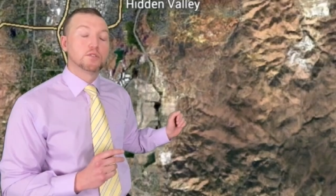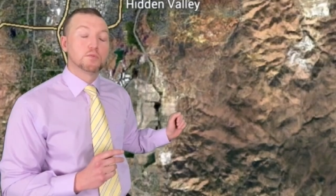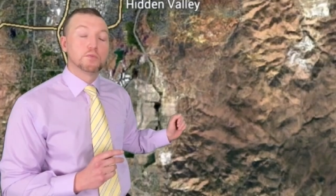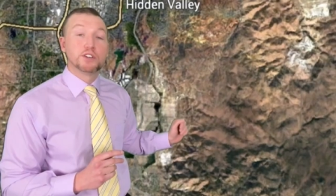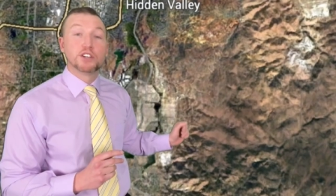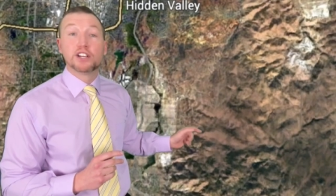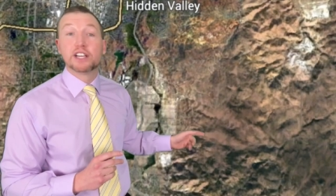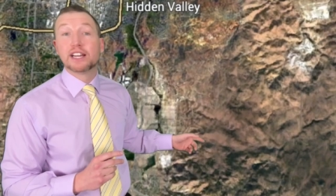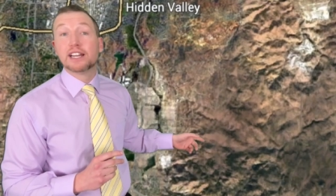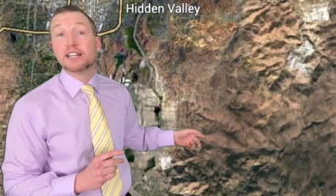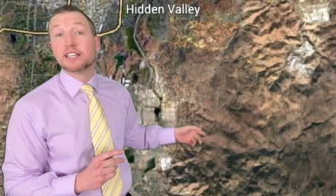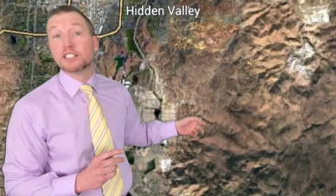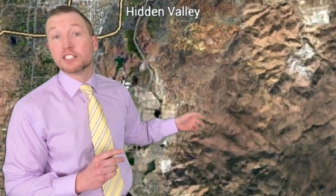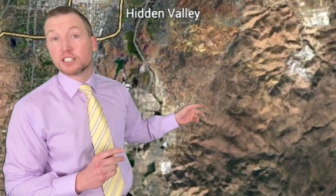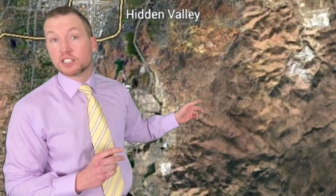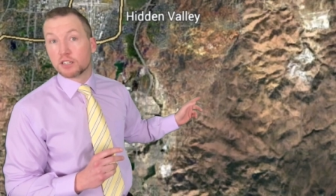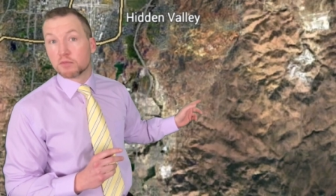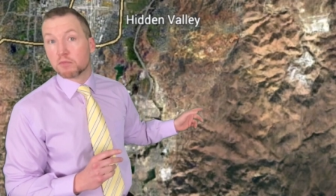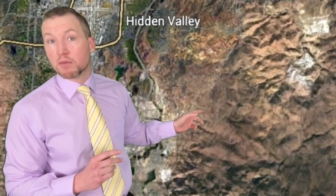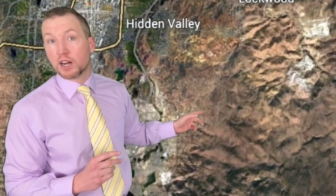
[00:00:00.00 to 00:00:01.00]
When you get into
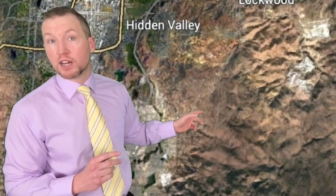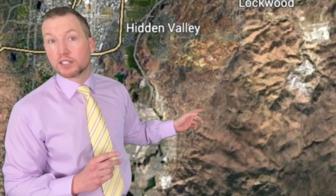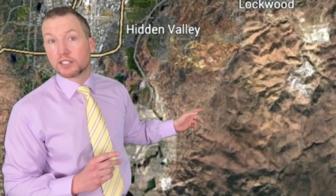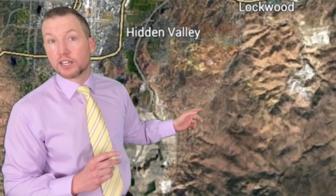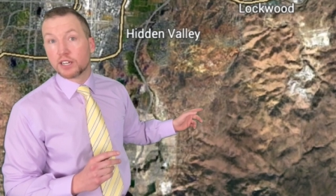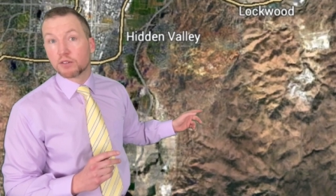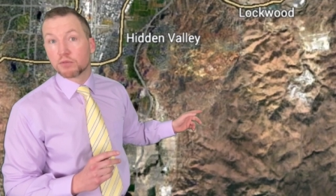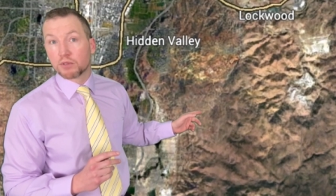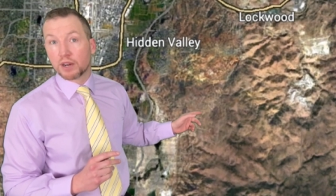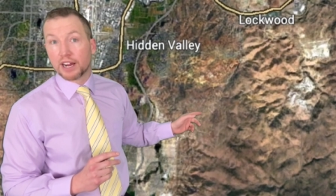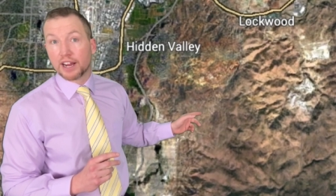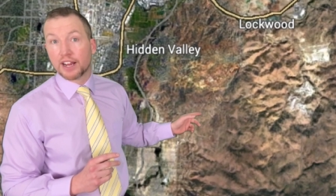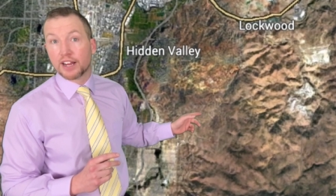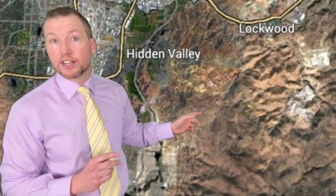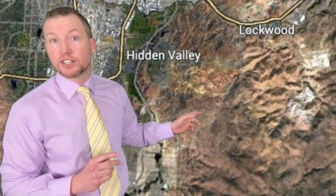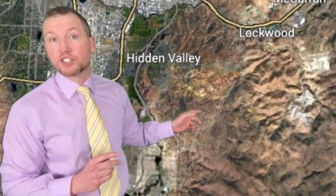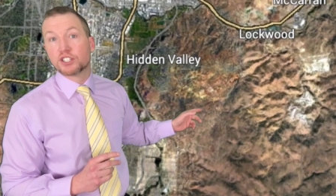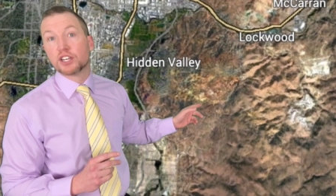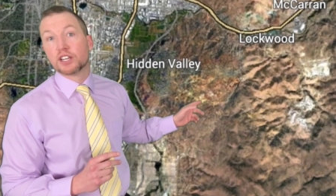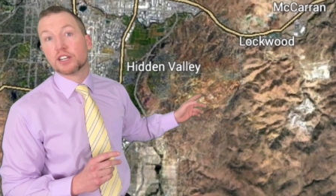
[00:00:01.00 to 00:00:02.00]
DeMonte
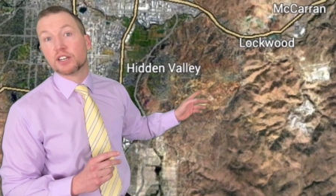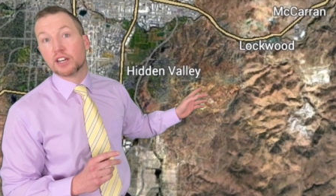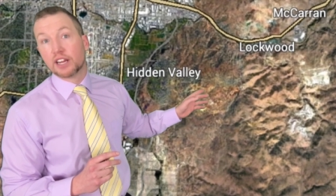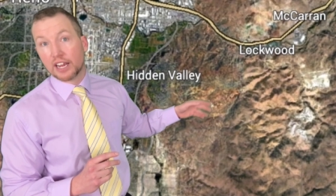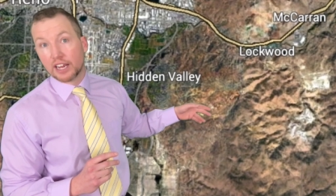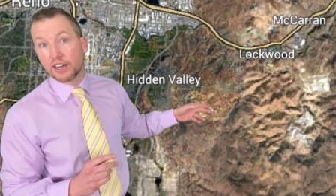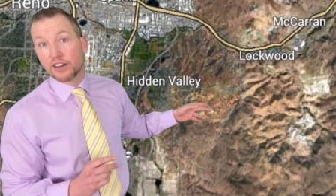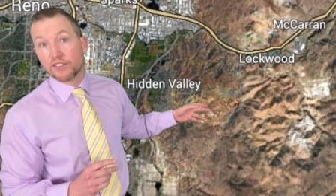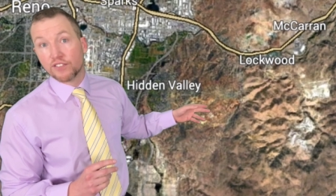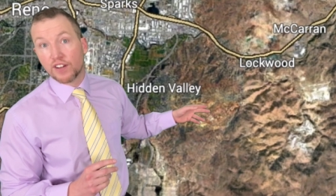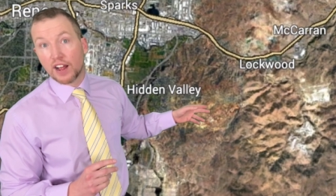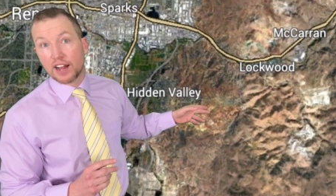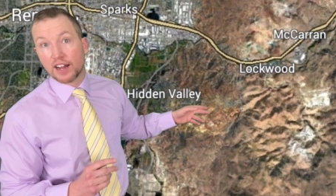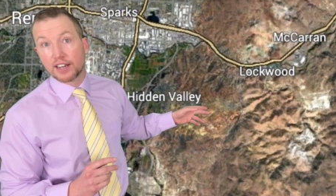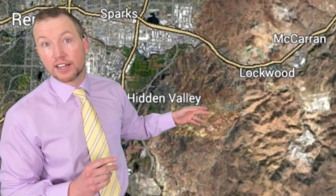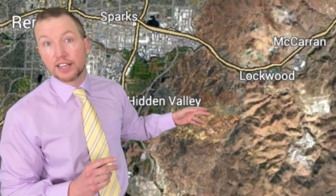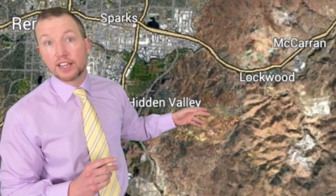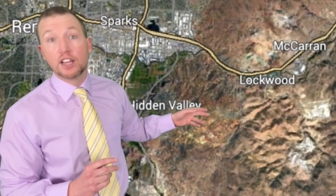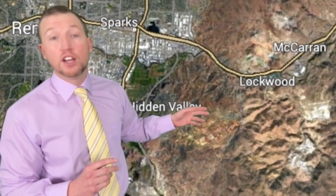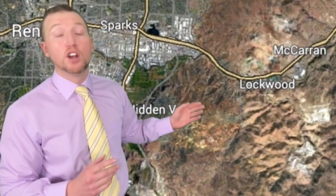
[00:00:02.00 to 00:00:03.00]
Ranch and Hidden
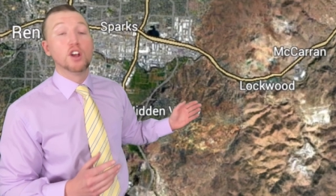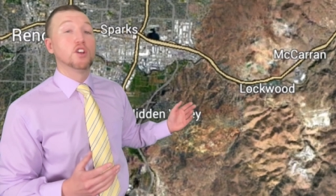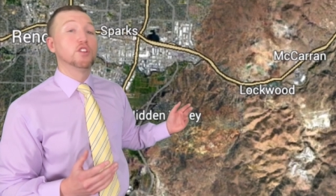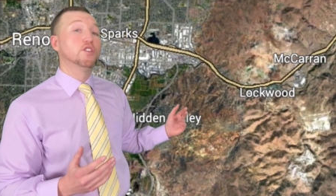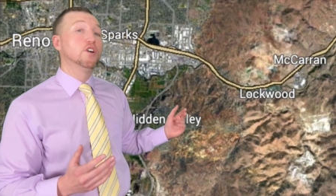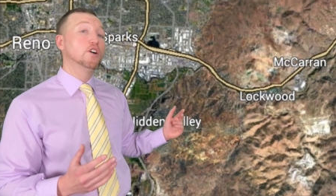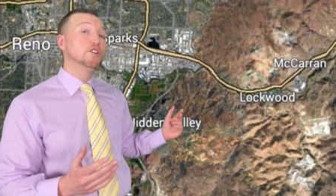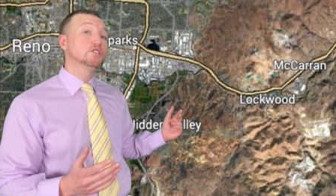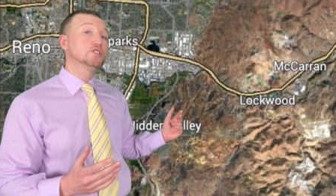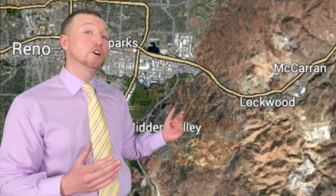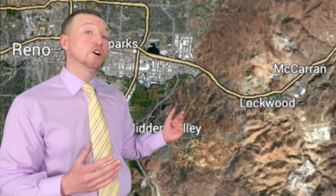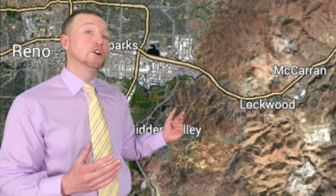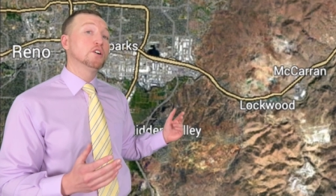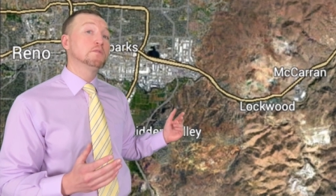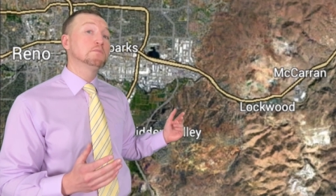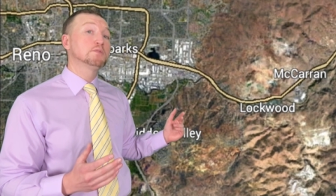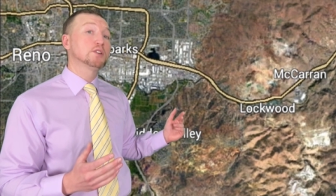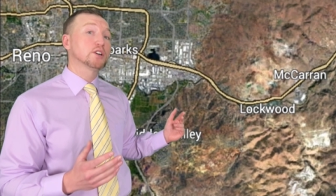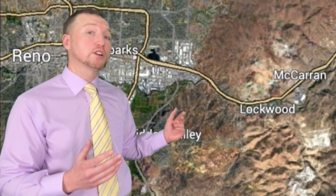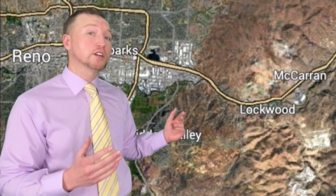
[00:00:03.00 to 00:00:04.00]
Valley, those
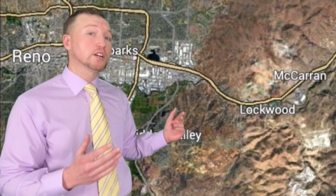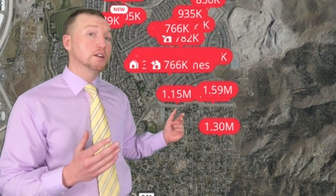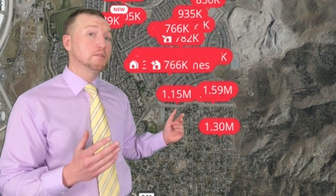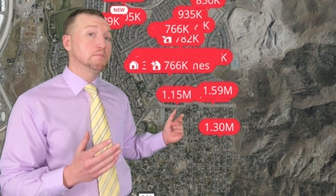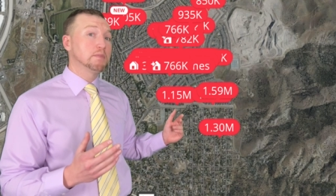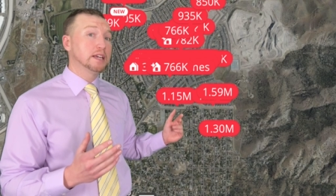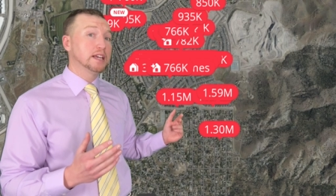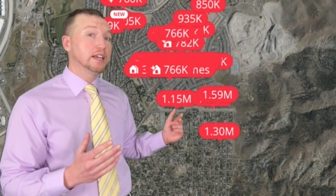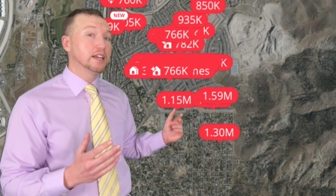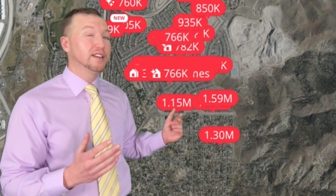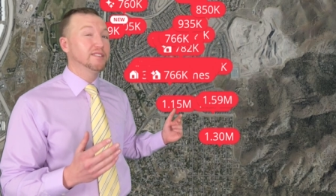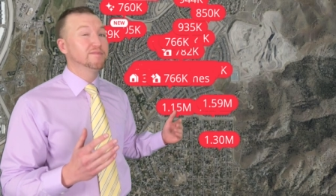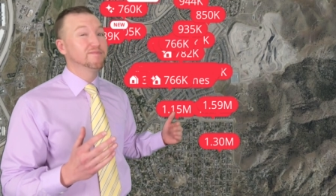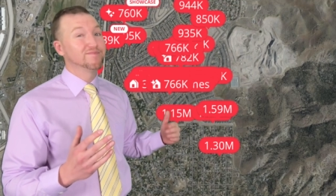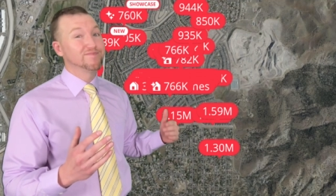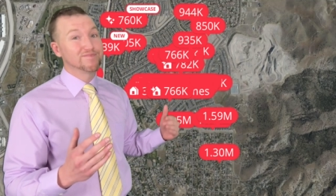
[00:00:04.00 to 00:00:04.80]
homes are going to be